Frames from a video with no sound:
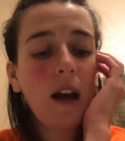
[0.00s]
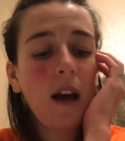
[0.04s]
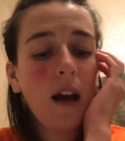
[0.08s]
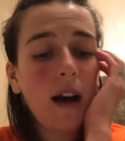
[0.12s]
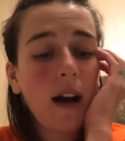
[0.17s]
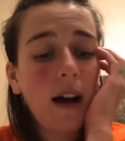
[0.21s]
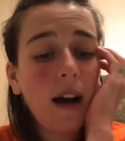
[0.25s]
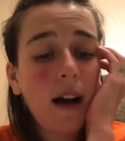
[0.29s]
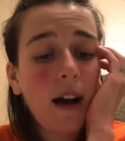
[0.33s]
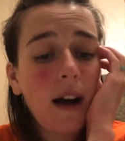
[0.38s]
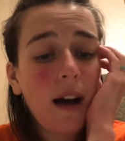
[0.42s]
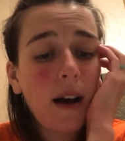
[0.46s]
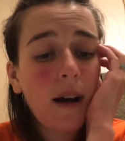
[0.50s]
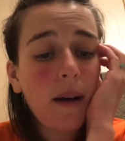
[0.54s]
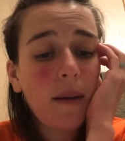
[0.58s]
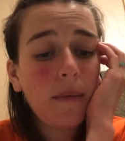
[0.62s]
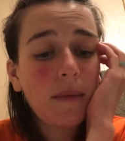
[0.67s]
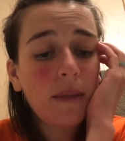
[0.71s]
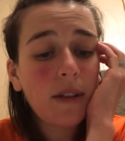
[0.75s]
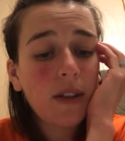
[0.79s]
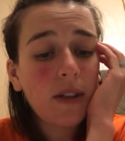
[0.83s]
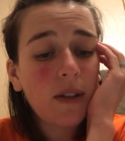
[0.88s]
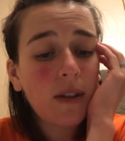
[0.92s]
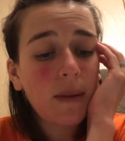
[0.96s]

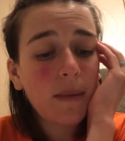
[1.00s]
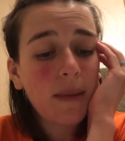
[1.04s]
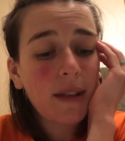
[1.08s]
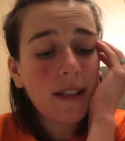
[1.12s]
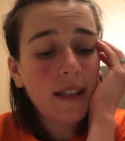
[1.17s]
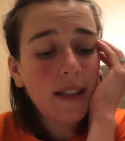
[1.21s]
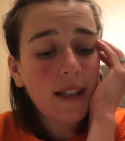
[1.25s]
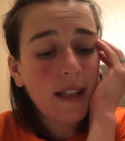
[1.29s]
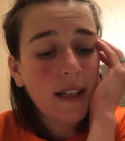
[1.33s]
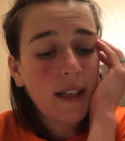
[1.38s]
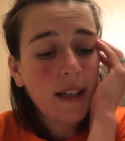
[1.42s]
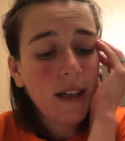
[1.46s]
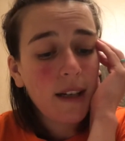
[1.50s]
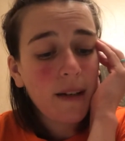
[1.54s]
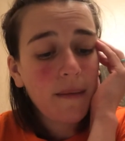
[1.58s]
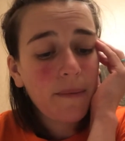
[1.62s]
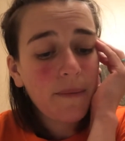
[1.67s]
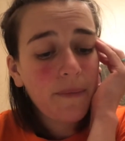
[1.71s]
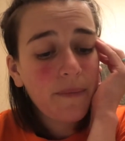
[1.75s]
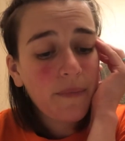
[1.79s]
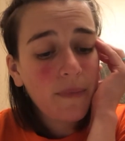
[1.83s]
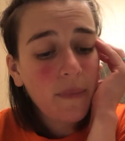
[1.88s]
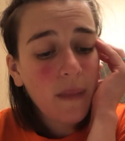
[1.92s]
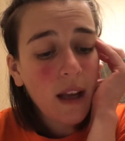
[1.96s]
So let me see here.
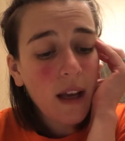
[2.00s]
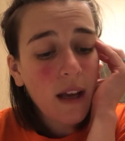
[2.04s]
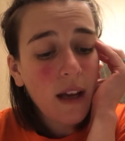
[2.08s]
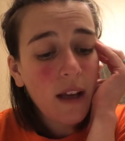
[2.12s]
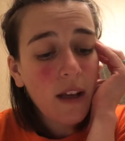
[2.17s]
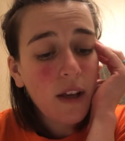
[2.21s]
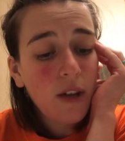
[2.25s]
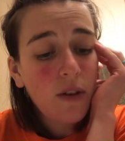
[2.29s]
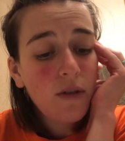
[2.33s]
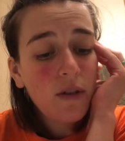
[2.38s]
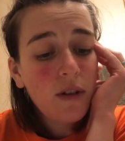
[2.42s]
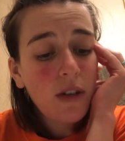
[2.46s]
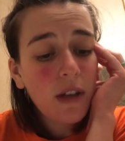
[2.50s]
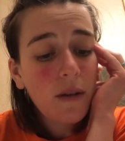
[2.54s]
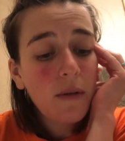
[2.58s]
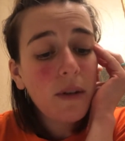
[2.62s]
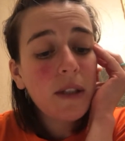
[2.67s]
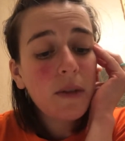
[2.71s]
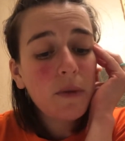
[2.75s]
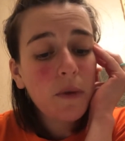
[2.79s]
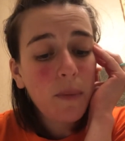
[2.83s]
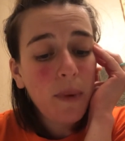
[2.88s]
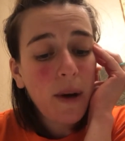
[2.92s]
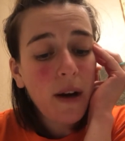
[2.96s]
Usually
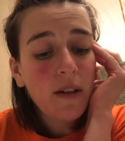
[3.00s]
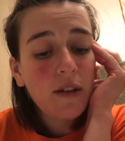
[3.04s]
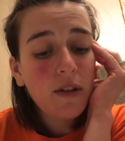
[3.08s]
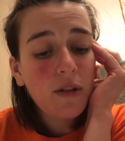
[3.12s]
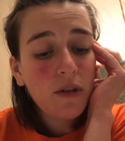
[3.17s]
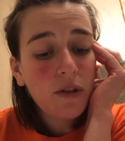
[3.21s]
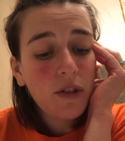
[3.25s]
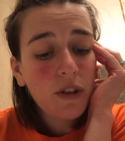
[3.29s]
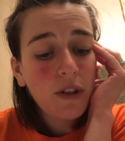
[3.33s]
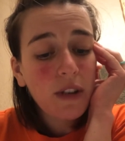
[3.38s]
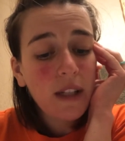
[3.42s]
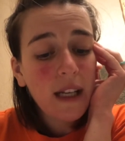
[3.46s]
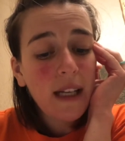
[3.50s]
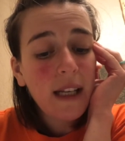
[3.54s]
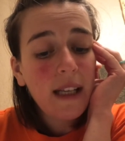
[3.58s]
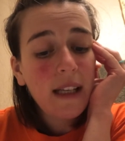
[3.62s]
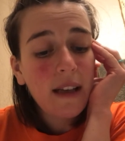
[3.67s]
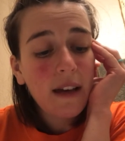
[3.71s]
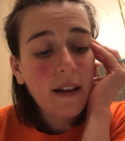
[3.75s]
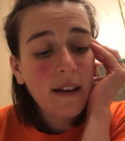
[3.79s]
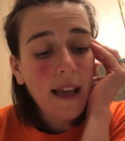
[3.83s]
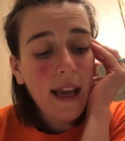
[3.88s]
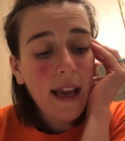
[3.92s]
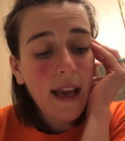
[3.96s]
it's repaired surgically at a
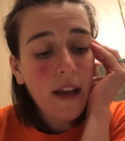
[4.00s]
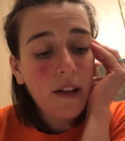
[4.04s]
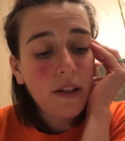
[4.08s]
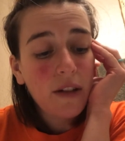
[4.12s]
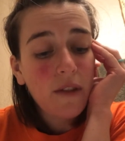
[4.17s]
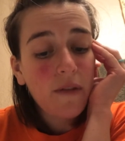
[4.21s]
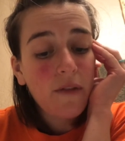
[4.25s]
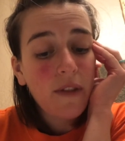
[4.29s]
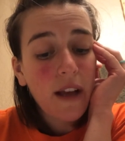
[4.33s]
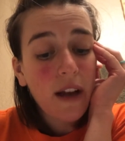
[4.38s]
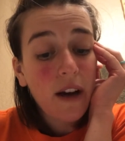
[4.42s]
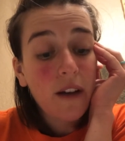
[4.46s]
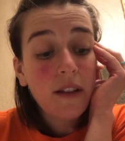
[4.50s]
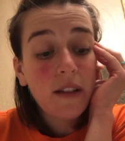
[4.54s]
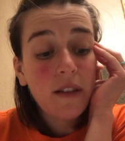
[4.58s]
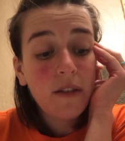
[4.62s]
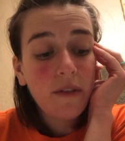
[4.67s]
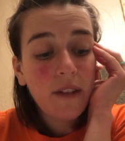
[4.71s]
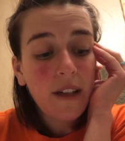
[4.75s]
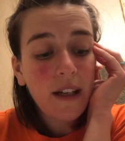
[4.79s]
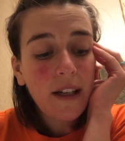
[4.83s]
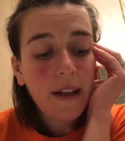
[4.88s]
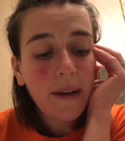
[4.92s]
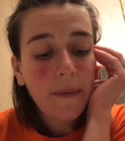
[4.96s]
young age if they are
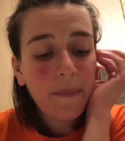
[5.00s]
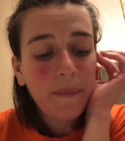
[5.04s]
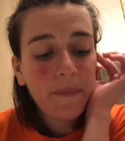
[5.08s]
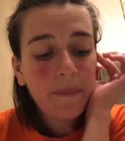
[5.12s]
severe.